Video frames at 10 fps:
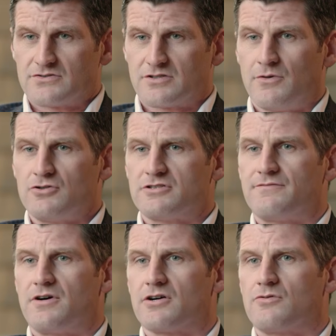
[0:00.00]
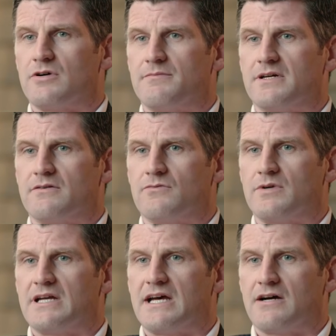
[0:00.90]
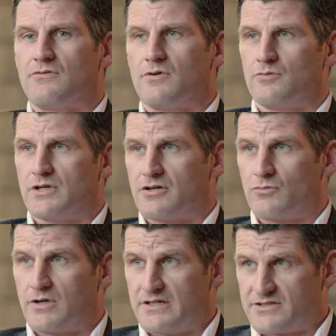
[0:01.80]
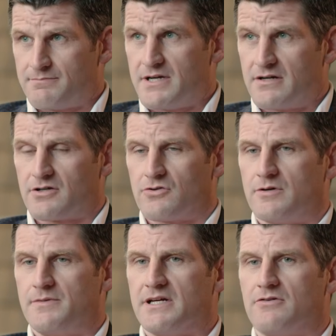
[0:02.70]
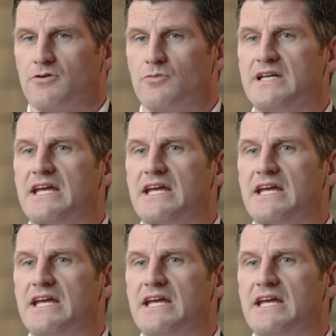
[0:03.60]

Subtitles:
so most of our equipment, we got out what is American equipment. You got to realize